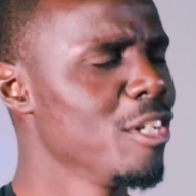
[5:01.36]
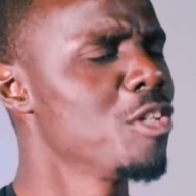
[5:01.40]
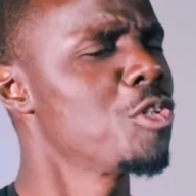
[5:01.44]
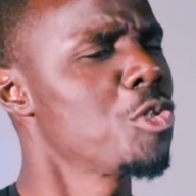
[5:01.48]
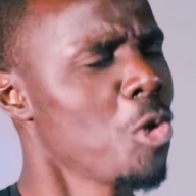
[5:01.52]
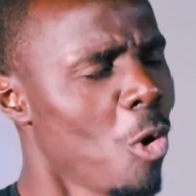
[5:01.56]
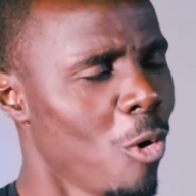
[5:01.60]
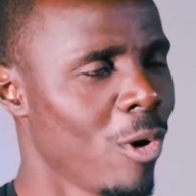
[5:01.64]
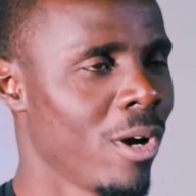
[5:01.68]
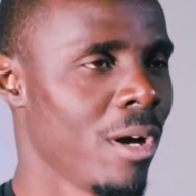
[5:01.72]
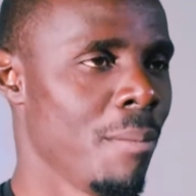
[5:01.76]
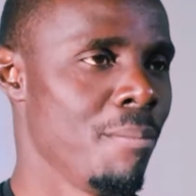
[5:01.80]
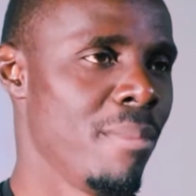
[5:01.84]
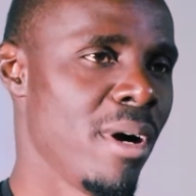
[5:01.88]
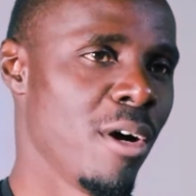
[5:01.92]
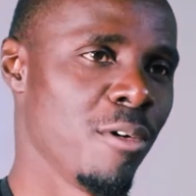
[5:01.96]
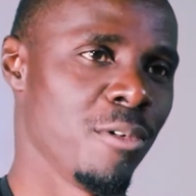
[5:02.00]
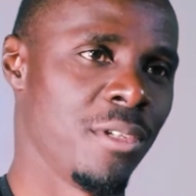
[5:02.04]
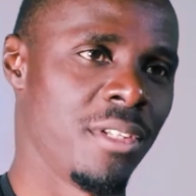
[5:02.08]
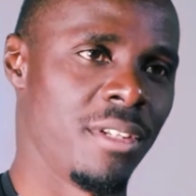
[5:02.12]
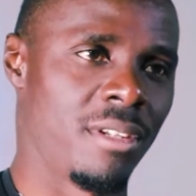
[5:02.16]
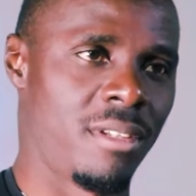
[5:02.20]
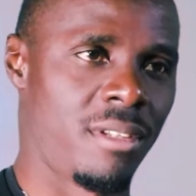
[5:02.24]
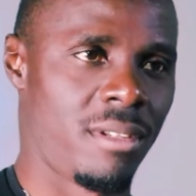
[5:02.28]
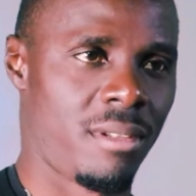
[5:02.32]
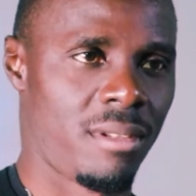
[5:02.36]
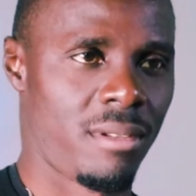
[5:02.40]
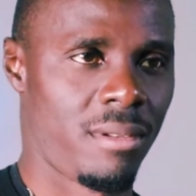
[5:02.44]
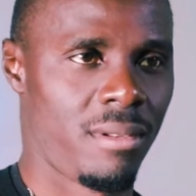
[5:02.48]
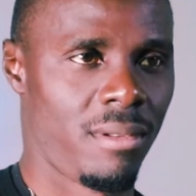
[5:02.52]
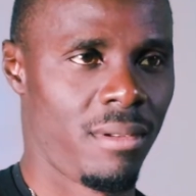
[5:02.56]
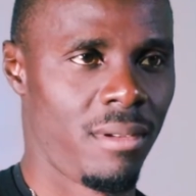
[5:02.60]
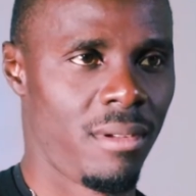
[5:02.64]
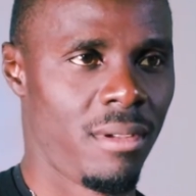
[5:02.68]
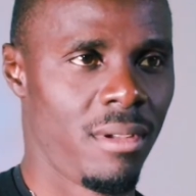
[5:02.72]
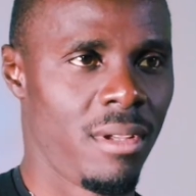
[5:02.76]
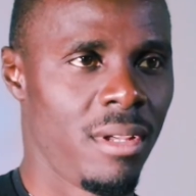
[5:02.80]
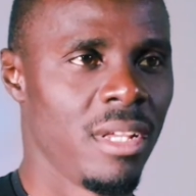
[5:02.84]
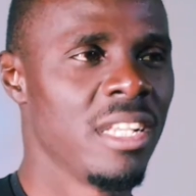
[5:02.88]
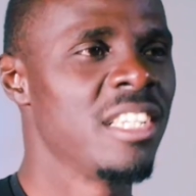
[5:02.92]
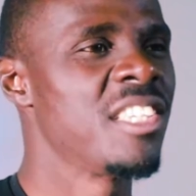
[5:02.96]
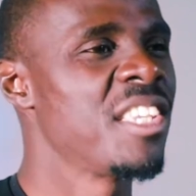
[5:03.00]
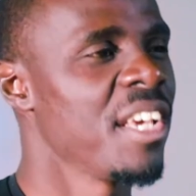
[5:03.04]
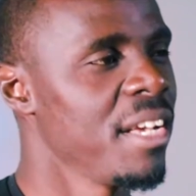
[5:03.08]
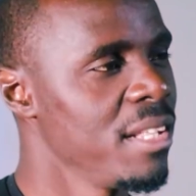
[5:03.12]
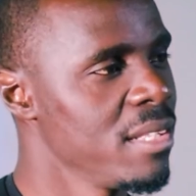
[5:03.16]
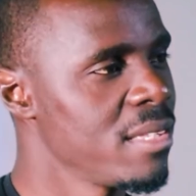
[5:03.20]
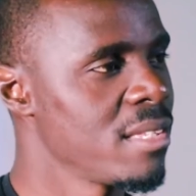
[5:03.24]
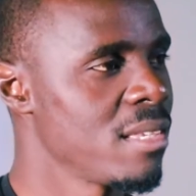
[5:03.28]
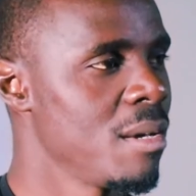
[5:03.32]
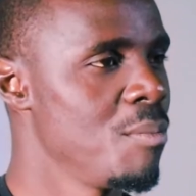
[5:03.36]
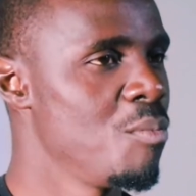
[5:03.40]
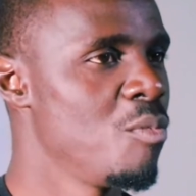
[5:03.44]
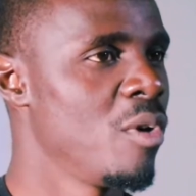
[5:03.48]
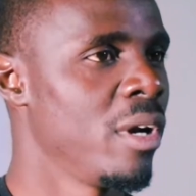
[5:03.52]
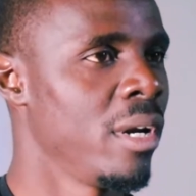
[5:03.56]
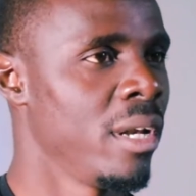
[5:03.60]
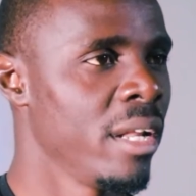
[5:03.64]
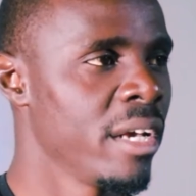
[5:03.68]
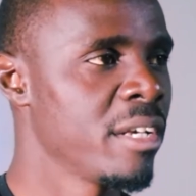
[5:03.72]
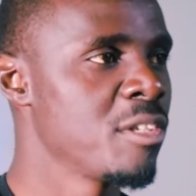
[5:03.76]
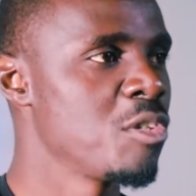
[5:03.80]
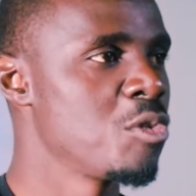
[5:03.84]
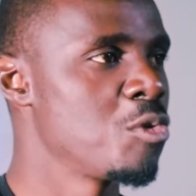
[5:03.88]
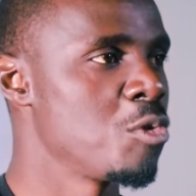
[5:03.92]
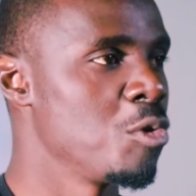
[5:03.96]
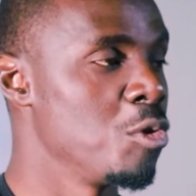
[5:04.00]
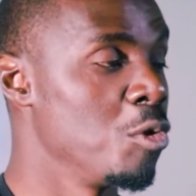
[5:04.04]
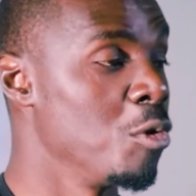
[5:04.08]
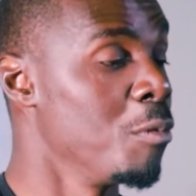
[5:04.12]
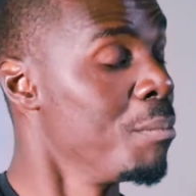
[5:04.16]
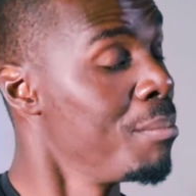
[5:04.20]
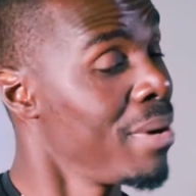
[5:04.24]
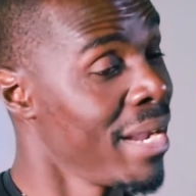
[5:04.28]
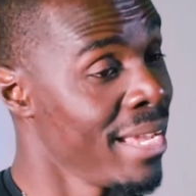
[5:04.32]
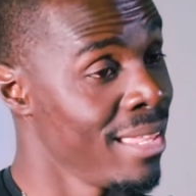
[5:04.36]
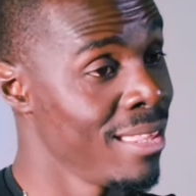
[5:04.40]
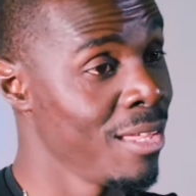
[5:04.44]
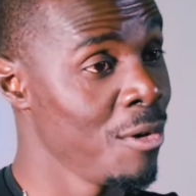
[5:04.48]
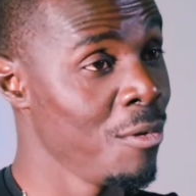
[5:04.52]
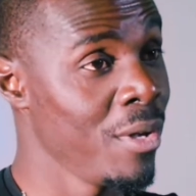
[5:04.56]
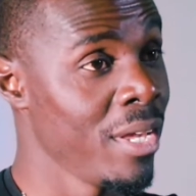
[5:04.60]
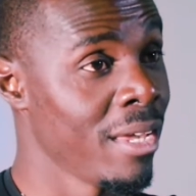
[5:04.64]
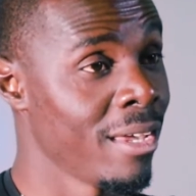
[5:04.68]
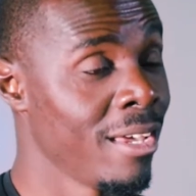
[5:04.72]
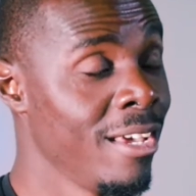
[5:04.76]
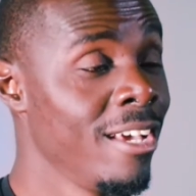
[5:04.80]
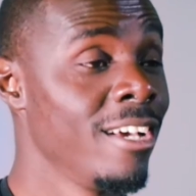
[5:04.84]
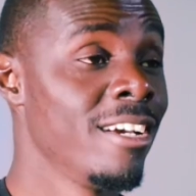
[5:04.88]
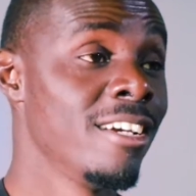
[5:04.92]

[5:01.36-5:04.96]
Talk about it. Tell someone next to you, by the way,